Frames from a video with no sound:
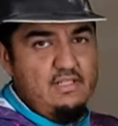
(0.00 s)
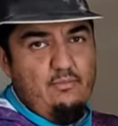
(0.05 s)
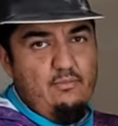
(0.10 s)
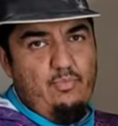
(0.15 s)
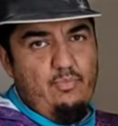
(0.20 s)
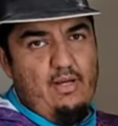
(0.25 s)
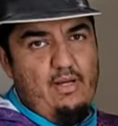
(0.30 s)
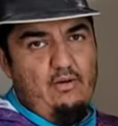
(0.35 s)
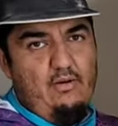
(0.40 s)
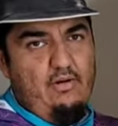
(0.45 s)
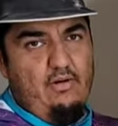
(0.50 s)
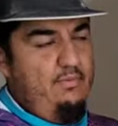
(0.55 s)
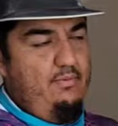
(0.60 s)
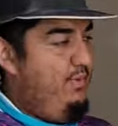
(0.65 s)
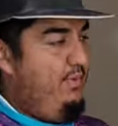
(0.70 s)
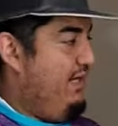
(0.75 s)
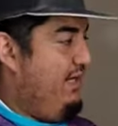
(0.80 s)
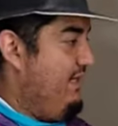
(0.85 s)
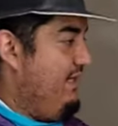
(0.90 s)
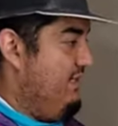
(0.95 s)
suction
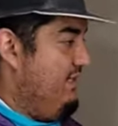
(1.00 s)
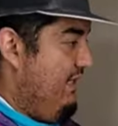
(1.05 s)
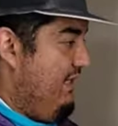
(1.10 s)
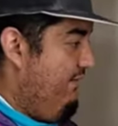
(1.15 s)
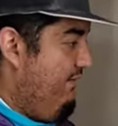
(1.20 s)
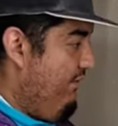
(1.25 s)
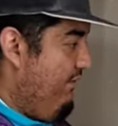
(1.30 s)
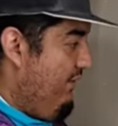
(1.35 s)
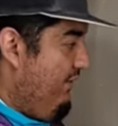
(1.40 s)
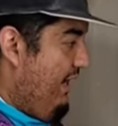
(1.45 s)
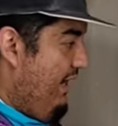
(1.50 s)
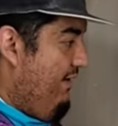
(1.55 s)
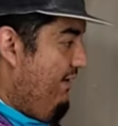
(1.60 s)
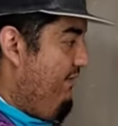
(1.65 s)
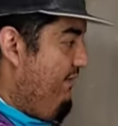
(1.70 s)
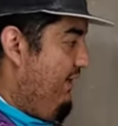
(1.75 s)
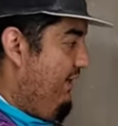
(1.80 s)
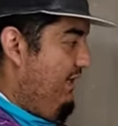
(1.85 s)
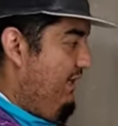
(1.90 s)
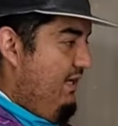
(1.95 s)
power because
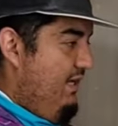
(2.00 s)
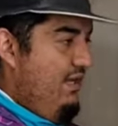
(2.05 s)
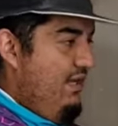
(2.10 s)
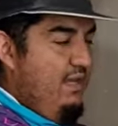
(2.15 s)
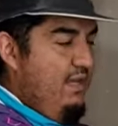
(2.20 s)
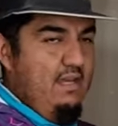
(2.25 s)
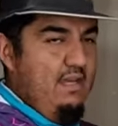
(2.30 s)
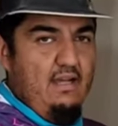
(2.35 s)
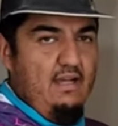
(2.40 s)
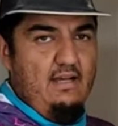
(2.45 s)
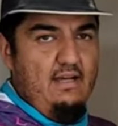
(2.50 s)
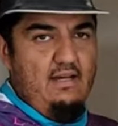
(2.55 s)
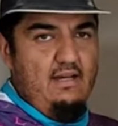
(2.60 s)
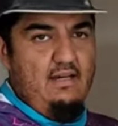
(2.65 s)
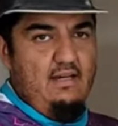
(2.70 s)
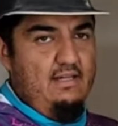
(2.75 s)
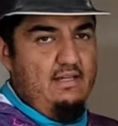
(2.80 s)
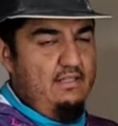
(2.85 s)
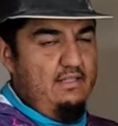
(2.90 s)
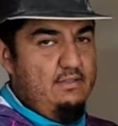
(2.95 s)
if you have it
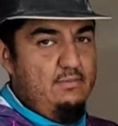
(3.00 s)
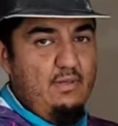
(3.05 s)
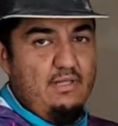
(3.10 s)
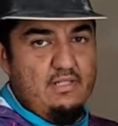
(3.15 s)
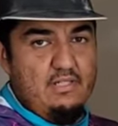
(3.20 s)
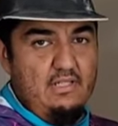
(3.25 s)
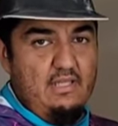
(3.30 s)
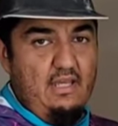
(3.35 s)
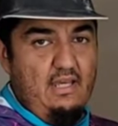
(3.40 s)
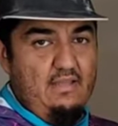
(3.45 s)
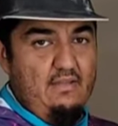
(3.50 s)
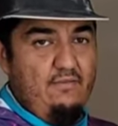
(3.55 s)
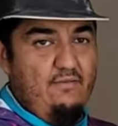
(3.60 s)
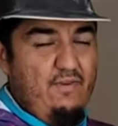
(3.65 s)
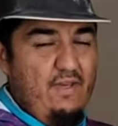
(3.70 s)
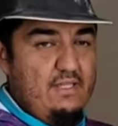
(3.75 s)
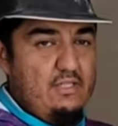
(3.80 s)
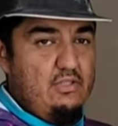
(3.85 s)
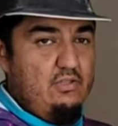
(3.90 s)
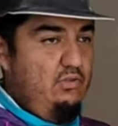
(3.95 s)
uh,
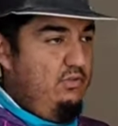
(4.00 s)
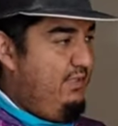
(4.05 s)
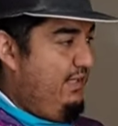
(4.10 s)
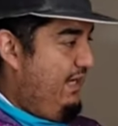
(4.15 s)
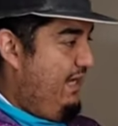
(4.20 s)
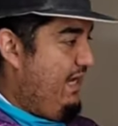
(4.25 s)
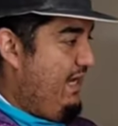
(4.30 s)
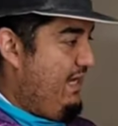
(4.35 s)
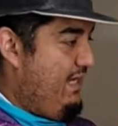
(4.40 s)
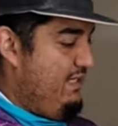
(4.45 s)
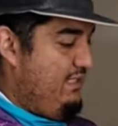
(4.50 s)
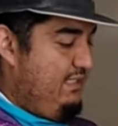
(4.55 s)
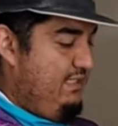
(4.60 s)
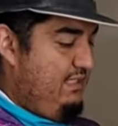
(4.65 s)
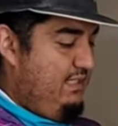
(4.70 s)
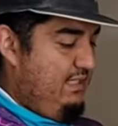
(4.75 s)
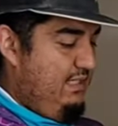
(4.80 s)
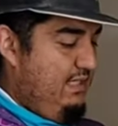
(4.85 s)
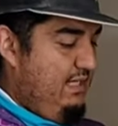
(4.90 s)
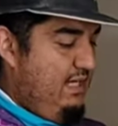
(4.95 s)
especially on the Festool that
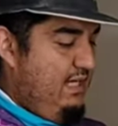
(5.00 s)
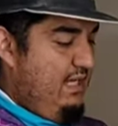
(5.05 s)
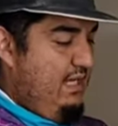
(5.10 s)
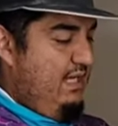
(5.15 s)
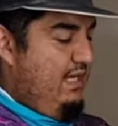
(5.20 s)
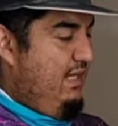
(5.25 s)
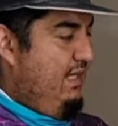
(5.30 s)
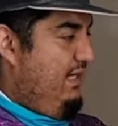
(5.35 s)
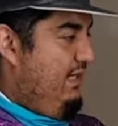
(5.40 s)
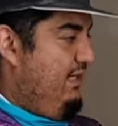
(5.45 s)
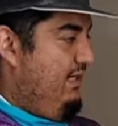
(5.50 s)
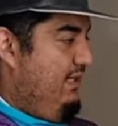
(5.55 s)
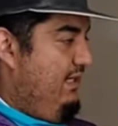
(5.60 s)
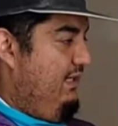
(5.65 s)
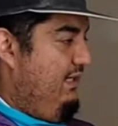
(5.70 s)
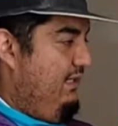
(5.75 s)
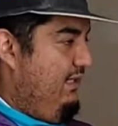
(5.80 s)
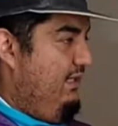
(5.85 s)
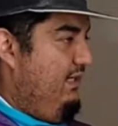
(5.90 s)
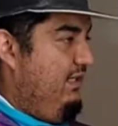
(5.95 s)
has
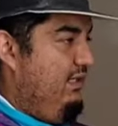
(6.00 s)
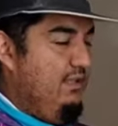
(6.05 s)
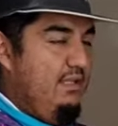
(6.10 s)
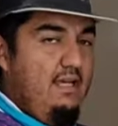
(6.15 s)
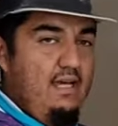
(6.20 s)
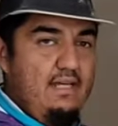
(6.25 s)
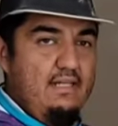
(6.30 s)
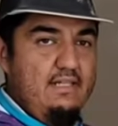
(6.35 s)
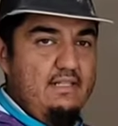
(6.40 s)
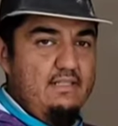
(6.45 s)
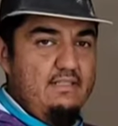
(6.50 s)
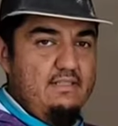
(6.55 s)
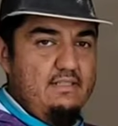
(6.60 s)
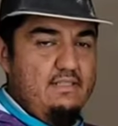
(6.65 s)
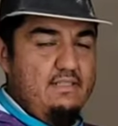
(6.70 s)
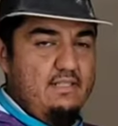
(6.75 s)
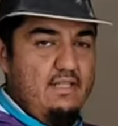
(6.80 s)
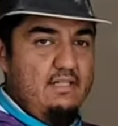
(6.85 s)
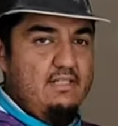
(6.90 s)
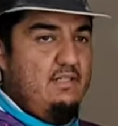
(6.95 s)
uh, a
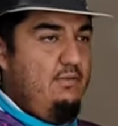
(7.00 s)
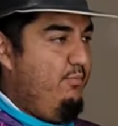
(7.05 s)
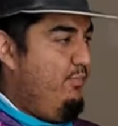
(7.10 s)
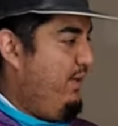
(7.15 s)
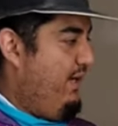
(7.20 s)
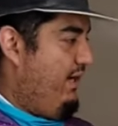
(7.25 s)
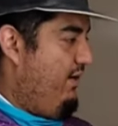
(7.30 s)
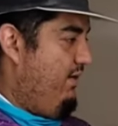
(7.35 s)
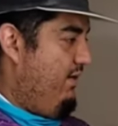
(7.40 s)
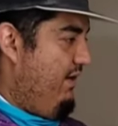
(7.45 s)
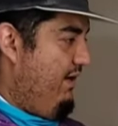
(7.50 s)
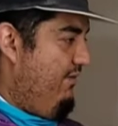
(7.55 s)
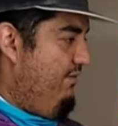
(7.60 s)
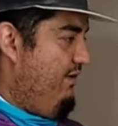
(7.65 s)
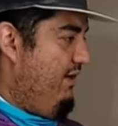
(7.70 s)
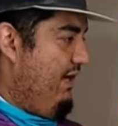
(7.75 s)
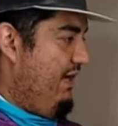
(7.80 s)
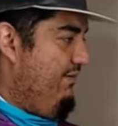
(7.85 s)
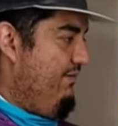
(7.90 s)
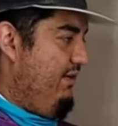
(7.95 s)
lot of suction
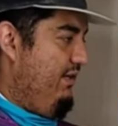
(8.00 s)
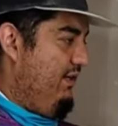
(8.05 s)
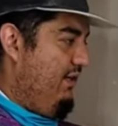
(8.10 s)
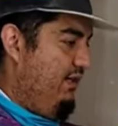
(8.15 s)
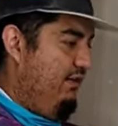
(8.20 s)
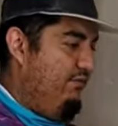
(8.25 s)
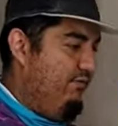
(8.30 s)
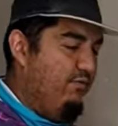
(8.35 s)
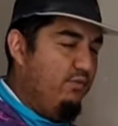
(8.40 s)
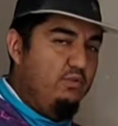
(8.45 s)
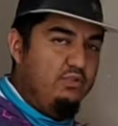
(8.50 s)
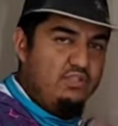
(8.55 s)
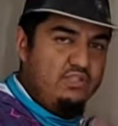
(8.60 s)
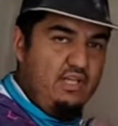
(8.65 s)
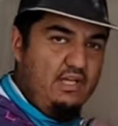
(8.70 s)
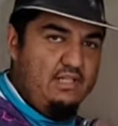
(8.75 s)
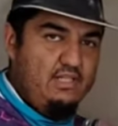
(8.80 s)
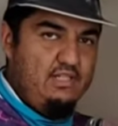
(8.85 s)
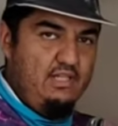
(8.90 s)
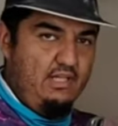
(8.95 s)
power if you have it
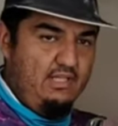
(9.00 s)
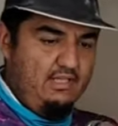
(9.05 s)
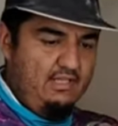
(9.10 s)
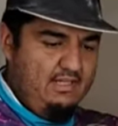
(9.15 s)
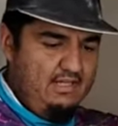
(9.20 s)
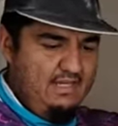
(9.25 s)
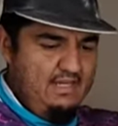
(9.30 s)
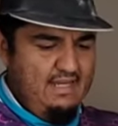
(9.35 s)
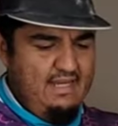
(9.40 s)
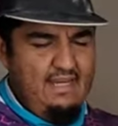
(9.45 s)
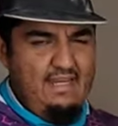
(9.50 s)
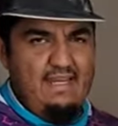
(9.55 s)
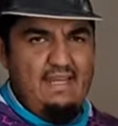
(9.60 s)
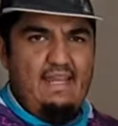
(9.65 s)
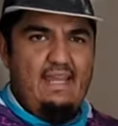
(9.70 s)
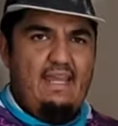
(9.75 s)
on full suction